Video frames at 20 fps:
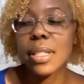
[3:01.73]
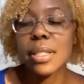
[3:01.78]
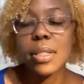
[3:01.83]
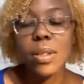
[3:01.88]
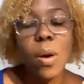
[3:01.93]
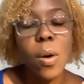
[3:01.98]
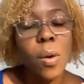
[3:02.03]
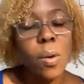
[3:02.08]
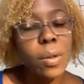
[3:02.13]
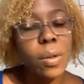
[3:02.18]
a
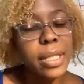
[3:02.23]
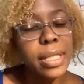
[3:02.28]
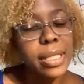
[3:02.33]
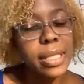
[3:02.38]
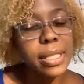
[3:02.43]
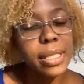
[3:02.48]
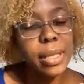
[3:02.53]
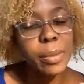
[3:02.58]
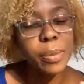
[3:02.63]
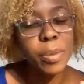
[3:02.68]

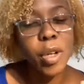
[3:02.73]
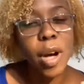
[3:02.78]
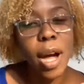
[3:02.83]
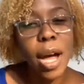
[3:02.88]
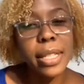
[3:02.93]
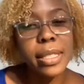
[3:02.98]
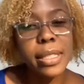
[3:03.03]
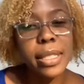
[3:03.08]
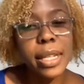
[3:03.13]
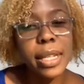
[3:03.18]
holistic
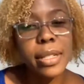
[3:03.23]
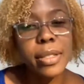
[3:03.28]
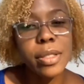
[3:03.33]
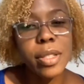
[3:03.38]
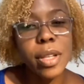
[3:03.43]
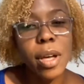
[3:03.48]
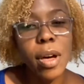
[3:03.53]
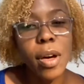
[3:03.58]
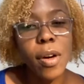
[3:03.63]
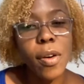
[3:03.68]

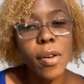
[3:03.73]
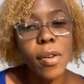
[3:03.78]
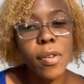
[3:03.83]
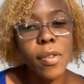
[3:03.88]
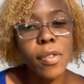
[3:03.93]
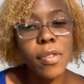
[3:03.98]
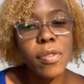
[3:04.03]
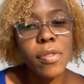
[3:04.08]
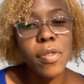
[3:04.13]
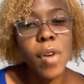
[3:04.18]
process
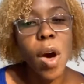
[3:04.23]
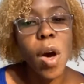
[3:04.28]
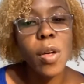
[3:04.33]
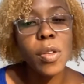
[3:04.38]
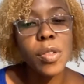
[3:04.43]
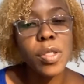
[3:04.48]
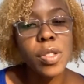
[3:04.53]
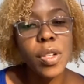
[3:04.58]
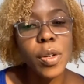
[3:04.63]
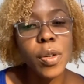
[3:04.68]
of
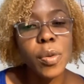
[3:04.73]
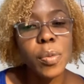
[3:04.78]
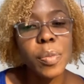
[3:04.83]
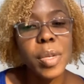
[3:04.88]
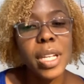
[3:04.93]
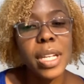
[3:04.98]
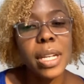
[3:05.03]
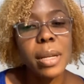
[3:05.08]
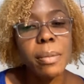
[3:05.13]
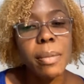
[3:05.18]
also
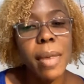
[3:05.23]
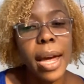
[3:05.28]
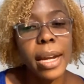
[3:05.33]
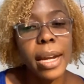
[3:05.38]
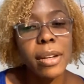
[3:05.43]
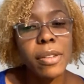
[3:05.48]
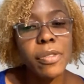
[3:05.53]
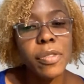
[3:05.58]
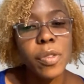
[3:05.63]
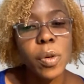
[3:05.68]
being
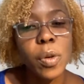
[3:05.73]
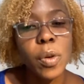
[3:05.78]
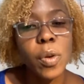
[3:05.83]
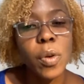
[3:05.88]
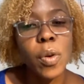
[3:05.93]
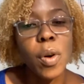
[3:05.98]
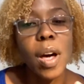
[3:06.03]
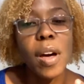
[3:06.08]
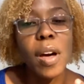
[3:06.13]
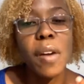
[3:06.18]

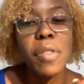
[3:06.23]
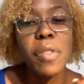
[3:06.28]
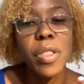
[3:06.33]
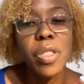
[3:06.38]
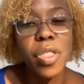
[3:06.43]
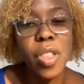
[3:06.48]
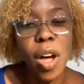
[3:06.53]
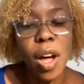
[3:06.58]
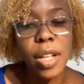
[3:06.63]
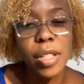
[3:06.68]
mindful of the
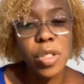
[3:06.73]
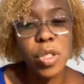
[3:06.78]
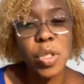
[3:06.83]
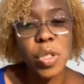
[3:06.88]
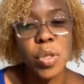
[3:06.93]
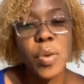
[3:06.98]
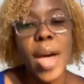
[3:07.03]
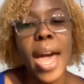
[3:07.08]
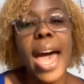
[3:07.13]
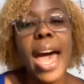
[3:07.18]
thoughts
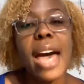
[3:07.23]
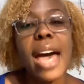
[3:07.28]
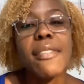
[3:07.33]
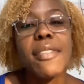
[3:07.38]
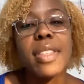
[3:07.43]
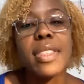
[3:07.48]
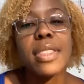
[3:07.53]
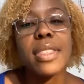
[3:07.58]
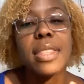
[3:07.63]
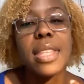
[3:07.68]
you have
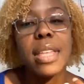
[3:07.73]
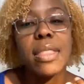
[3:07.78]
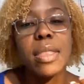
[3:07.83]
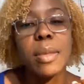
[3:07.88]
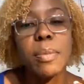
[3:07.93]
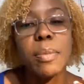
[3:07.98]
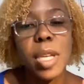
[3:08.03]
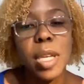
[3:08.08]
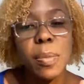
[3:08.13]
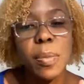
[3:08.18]
and
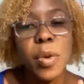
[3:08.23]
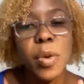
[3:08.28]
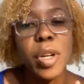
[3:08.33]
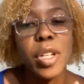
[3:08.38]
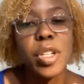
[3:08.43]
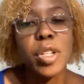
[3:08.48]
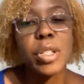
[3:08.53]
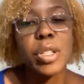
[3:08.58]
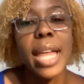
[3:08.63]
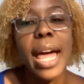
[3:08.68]
the people
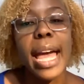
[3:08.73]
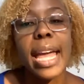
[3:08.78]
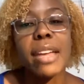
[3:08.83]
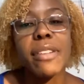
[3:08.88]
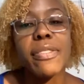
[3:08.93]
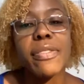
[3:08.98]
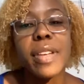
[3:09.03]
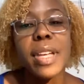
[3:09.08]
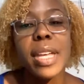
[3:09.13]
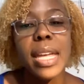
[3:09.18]
in your
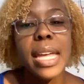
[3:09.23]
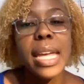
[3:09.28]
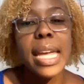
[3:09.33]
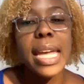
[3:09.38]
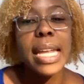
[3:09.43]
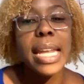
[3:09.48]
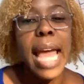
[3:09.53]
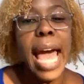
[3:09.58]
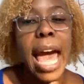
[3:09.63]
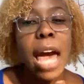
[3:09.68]
life,
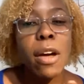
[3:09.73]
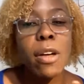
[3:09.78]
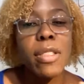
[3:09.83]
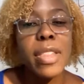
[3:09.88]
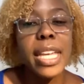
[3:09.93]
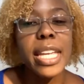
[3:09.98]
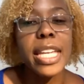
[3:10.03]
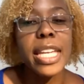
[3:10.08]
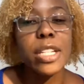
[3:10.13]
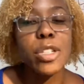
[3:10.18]
and how
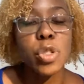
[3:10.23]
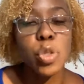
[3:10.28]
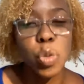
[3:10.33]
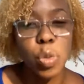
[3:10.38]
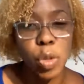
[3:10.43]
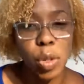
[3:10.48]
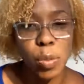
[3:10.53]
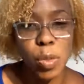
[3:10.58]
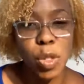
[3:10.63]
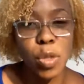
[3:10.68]
they
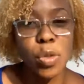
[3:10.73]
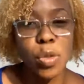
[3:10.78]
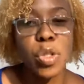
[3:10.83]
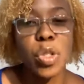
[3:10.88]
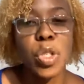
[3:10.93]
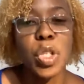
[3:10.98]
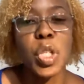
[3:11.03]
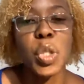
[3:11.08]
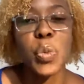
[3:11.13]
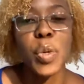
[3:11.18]
contribute
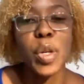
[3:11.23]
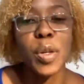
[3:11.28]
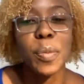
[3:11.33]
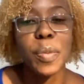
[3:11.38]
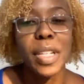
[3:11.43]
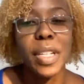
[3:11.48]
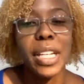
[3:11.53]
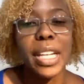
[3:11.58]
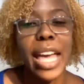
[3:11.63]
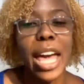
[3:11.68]
to your
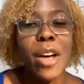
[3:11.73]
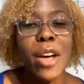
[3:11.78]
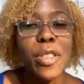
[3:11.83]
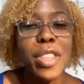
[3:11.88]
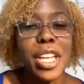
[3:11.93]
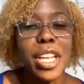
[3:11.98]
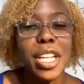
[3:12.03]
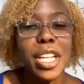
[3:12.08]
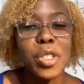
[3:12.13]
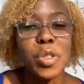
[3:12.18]
well-being, how
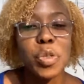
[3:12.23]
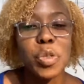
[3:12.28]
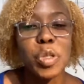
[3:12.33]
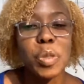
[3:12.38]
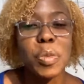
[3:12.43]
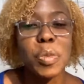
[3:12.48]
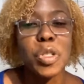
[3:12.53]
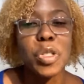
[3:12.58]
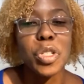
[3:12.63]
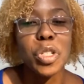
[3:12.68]
they
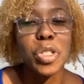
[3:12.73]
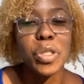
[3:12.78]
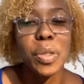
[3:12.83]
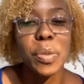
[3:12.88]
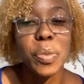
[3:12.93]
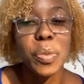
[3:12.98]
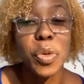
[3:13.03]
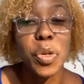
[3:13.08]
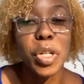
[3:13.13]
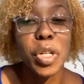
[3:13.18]
contribute to
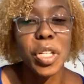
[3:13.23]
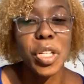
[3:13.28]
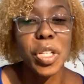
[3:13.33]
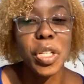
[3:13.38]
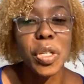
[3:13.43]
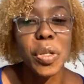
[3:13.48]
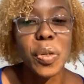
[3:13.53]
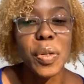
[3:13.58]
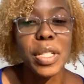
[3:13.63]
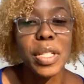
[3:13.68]
supporting
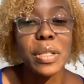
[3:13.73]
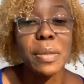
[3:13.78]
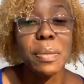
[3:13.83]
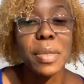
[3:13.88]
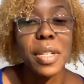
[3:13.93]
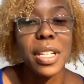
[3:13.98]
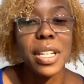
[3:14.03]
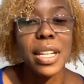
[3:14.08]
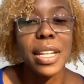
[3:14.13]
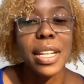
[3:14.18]
you into
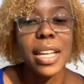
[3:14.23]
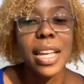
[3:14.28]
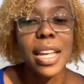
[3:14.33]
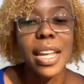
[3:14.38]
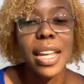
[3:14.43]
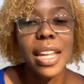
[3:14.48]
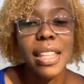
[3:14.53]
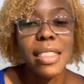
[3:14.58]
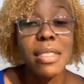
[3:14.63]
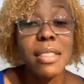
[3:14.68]
being
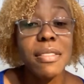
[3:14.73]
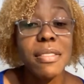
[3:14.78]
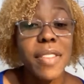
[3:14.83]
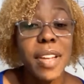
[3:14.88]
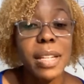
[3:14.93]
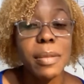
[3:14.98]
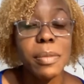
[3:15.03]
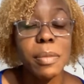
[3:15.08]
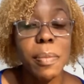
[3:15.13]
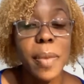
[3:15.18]

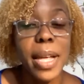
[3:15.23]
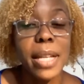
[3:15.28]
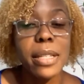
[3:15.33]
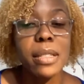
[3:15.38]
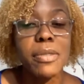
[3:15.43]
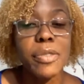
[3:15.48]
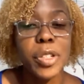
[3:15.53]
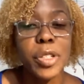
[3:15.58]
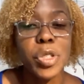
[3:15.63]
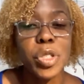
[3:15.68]
the
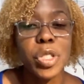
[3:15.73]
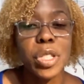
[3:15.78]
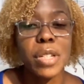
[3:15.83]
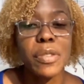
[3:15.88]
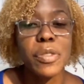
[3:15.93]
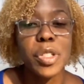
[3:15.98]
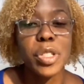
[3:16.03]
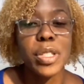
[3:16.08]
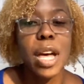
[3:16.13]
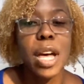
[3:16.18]
best version of
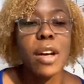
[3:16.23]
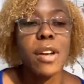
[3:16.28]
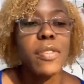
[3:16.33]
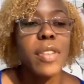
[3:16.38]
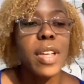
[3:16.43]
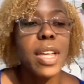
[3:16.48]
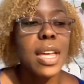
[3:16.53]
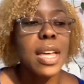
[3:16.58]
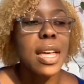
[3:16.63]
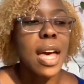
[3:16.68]
yourself.
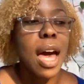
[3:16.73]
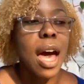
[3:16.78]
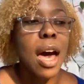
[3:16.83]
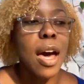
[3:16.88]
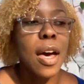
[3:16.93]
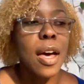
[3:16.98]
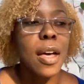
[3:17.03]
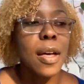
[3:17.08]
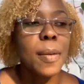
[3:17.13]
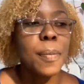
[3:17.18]

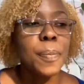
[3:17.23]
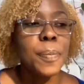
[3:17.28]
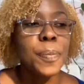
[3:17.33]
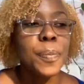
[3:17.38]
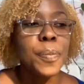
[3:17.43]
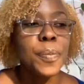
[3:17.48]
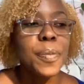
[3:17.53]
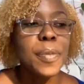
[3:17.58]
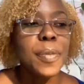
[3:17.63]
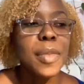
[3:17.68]

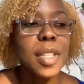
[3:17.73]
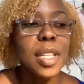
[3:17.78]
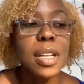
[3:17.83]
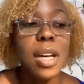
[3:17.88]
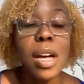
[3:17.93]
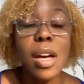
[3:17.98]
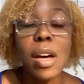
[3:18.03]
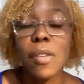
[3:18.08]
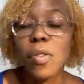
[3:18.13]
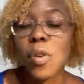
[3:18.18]

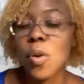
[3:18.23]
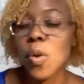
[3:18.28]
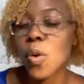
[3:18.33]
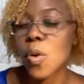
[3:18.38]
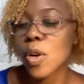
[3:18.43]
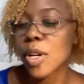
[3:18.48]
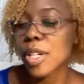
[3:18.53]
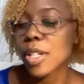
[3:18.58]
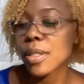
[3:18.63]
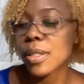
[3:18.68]
Of
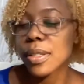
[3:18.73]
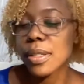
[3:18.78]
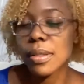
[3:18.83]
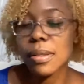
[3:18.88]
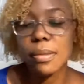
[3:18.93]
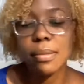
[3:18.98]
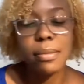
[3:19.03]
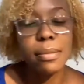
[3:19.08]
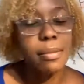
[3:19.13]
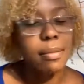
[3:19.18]

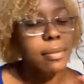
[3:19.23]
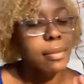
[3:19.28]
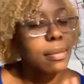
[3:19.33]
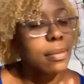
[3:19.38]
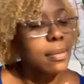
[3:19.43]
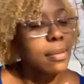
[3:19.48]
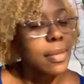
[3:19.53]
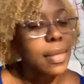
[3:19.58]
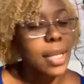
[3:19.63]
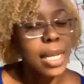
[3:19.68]
course,
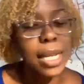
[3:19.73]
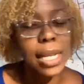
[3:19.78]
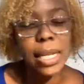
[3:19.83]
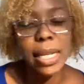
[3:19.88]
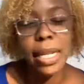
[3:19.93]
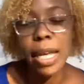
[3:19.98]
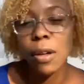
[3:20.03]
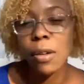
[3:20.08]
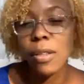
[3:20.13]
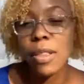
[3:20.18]
eating
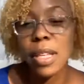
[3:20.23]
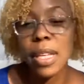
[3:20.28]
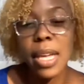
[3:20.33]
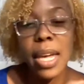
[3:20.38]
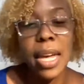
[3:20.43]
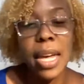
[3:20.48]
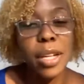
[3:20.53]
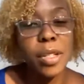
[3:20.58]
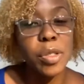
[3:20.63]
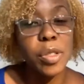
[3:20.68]
healthy,
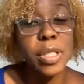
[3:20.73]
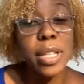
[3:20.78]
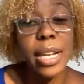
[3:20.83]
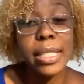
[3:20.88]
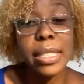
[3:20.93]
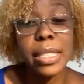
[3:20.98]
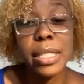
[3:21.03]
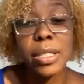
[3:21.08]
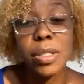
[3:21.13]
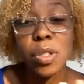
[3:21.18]

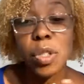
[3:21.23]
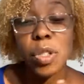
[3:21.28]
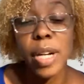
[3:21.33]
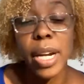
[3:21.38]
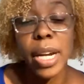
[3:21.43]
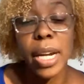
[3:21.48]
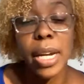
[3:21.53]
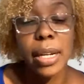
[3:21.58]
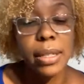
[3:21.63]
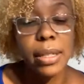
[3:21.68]
exercising is
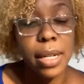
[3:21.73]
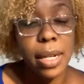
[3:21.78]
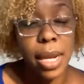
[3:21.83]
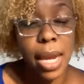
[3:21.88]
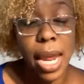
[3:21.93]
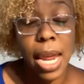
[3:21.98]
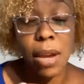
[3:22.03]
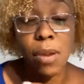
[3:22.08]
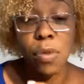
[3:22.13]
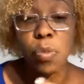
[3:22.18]
great,
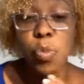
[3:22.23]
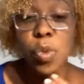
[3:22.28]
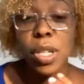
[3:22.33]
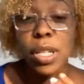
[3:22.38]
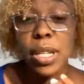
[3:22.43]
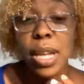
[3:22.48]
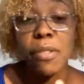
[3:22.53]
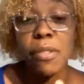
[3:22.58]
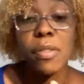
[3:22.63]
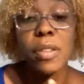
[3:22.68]
and we
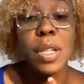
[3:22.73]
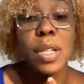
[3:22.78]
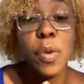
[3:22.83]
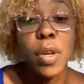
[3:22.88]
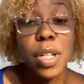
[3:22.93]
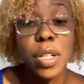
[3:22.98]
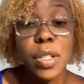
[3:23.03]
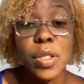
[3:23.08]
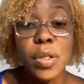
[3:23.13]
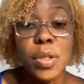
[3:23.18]
definitely
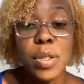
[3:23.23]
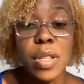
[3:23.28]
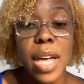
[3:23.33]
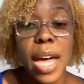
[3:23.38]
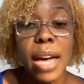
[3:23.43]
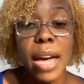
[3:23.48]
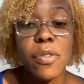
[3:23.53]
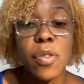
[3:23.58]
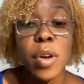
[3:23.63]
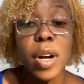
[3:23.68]
want to do
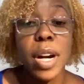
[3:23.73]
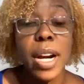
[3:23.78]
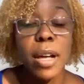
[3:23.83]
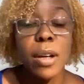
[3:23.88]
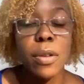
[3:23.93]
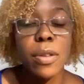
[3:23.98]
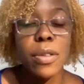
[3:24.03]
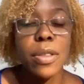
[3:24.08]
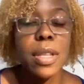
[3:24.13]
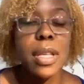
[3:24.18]
that for our
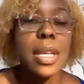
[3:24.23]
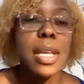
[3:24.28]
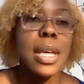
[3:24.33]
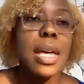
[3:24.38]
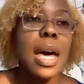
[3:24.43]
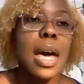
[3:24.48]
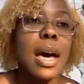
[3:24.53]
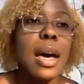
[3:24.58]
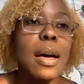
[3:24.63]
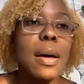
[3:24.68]
health,
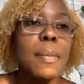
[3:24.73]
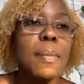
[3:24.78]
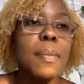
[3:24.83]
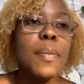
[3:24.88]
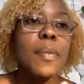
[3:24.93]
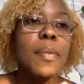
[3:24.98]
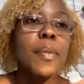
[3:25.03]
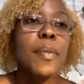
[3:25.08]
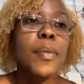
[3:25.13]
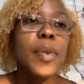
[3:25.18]

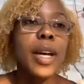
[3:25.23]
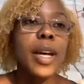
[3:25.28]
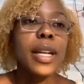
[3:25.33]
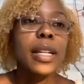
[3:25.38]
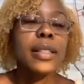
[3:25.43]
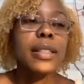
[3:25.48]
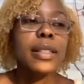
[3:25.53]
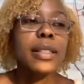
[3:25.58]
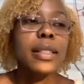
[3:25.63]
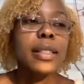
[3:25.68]

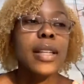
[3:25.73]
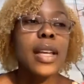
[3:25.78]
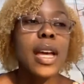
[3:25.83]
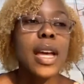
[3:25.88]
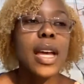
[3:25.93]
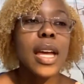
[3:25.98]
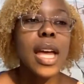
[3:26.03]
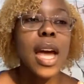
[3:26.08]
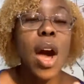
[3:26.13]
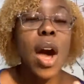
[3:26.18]
but
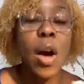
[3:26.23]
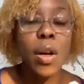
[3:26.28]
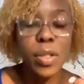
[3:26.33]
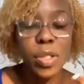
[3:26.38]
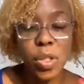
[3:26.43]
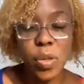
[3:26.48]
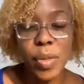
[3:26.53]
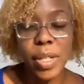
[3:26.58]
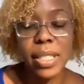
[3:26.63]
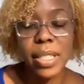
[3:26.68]

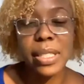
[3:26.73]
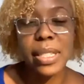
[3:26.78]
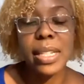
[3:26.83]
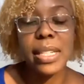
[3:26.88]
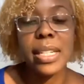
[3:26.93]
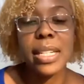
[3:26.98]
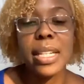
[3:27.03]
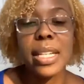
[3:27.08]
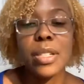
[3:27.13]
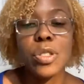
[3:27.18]
also
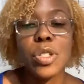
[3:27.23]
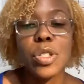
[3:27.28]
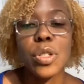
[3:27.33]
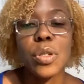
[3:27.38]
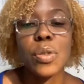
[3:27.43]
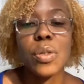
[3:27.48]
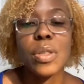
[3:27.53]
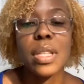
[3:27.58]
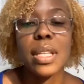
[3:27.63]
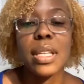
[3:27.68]
extending it
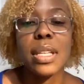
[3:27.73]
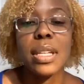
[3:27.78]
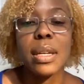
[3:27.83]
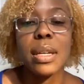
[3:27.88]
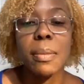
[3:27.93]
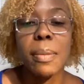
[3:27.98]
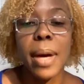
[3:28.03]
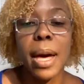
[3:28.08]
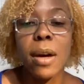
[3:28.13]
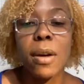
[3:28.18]
to thinking
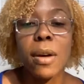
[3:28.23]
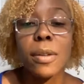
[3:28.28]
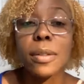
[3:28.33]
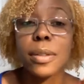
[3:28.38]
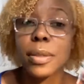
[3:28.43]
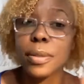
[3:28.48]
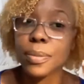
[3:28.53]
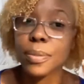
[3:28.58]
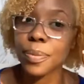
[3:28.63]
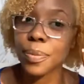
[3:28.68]
about